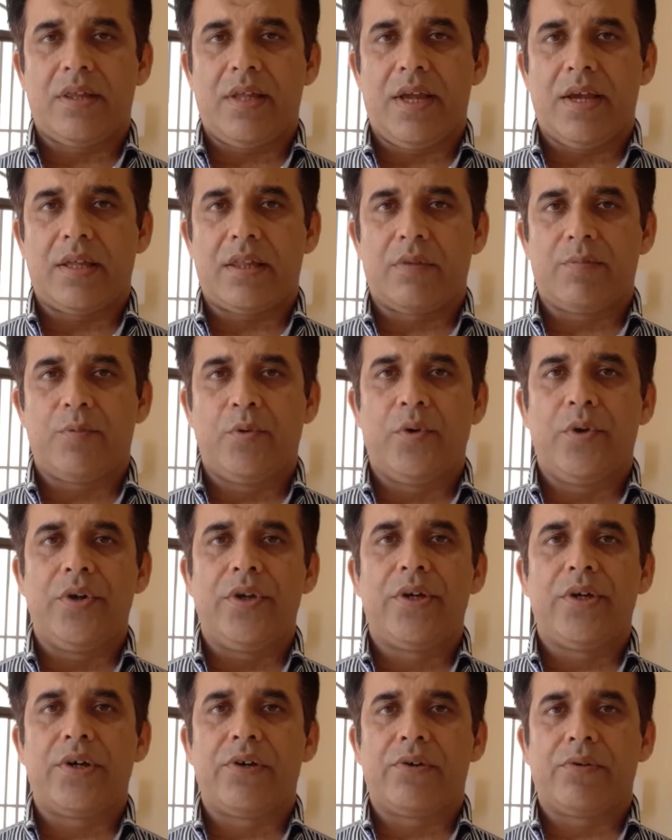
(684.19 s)

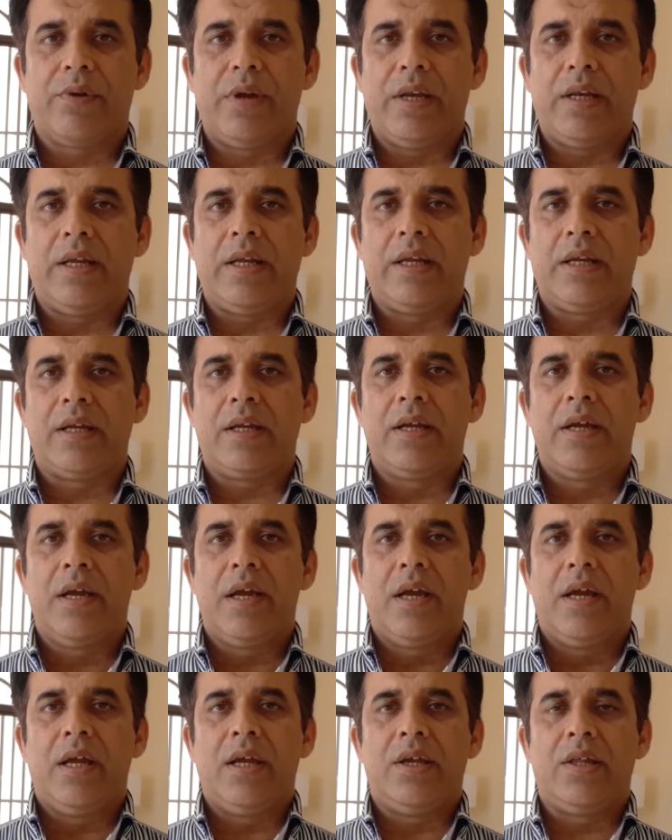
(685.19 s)
exposure training
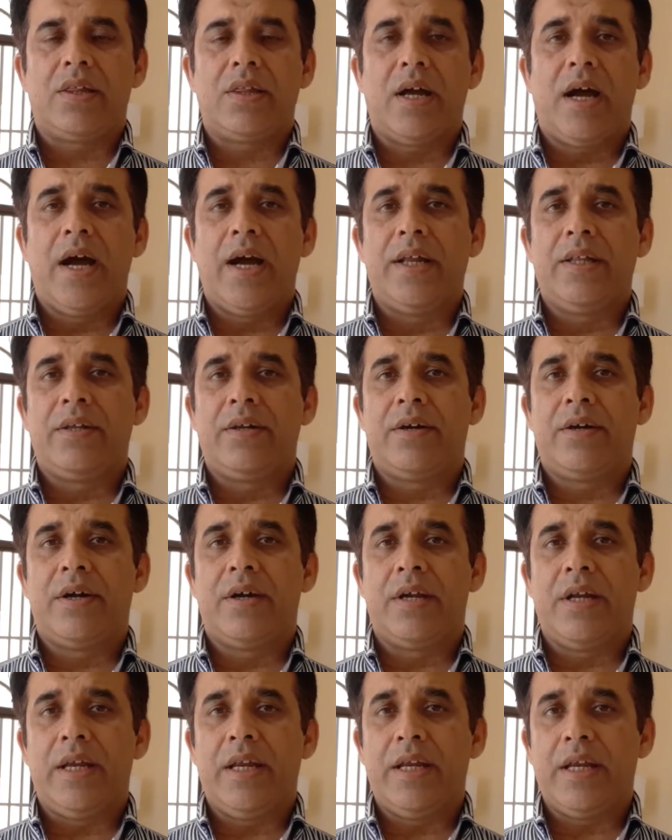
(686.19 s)
is
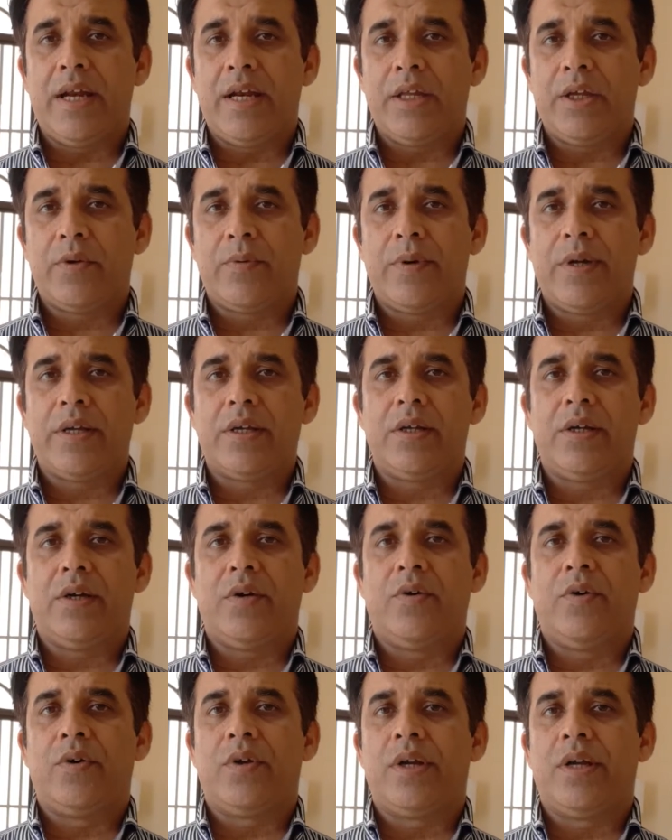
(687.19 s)
either inadequate
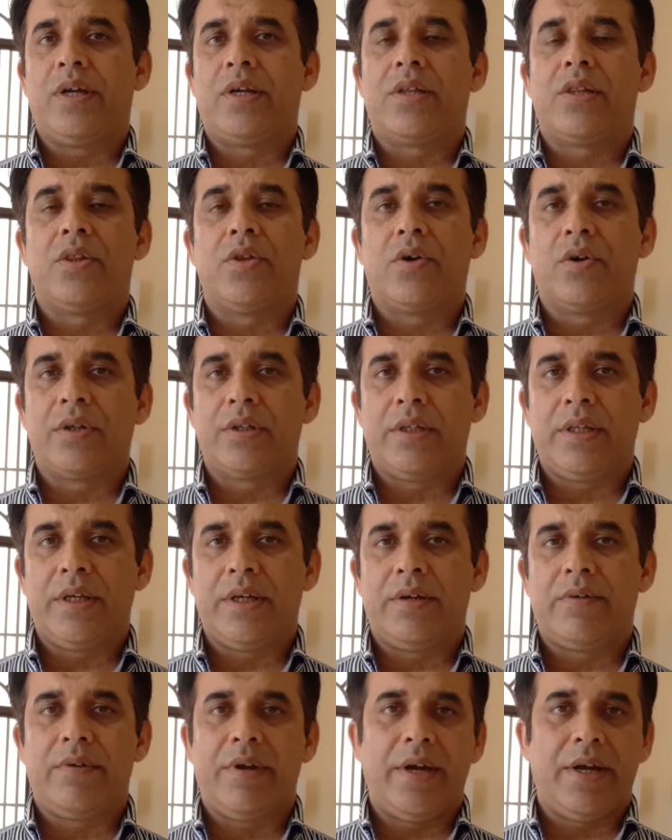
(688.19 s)
or it's not
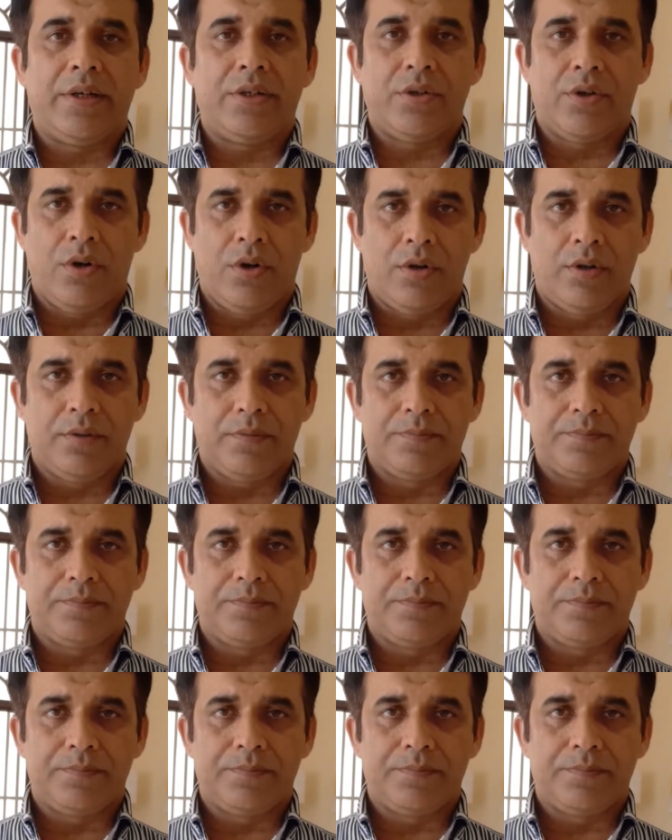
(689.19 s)
there at all.